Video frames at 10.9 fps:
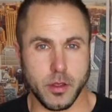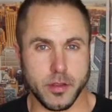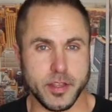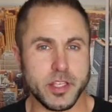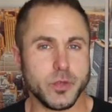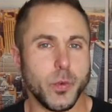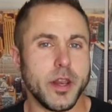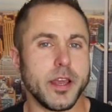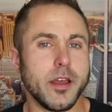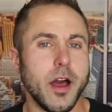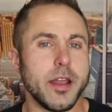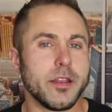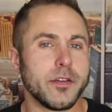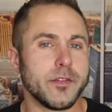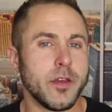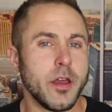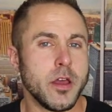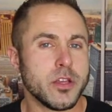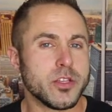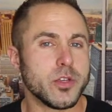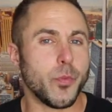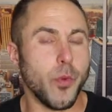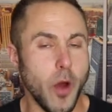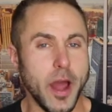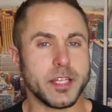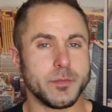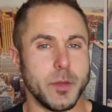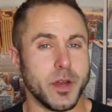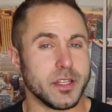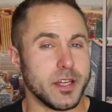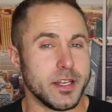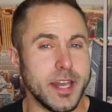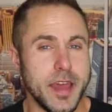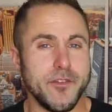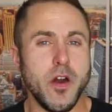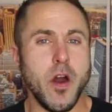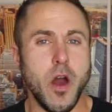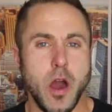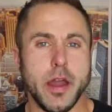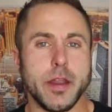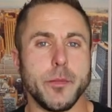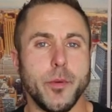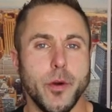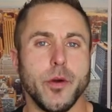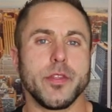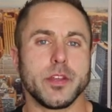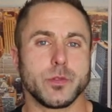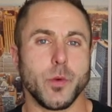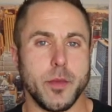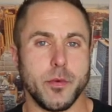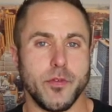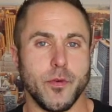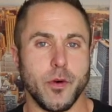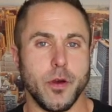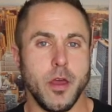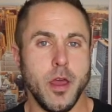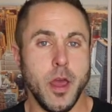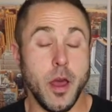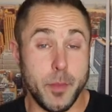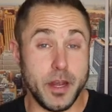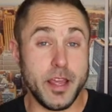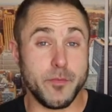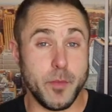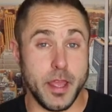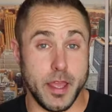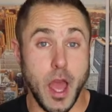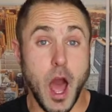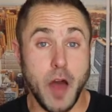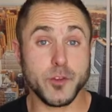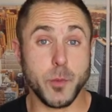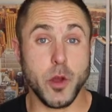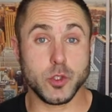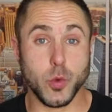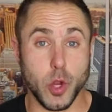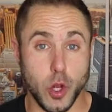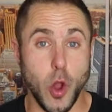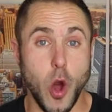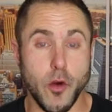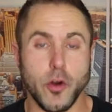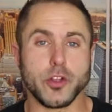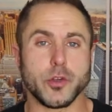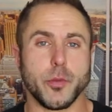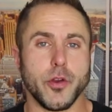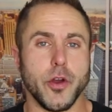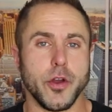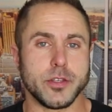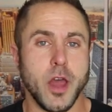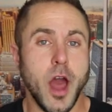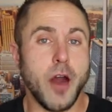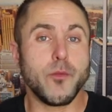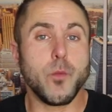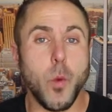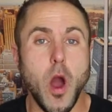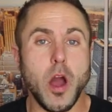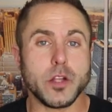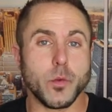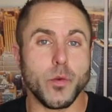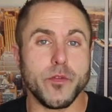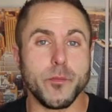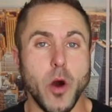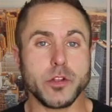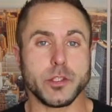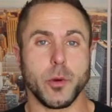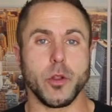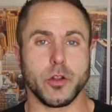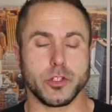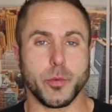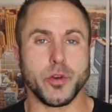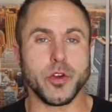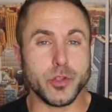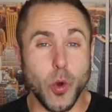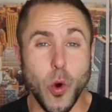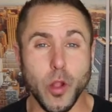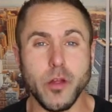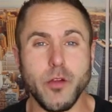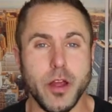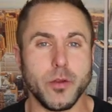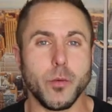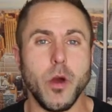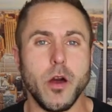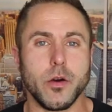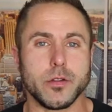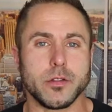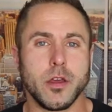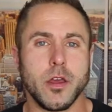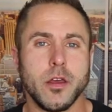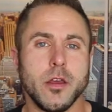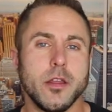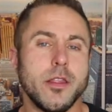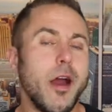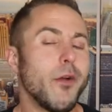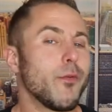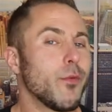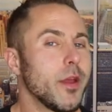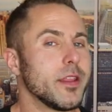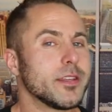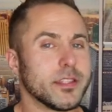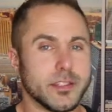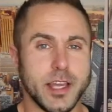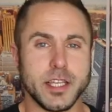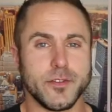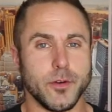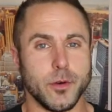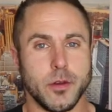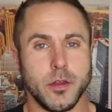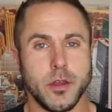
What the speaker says: This is when it kind of surprised me, because I'd never heard it put this way before. And believe me, I've spoke to a lot of entrepreneurs. I've worked with multiple entrepreneurs all around the world that are really successful.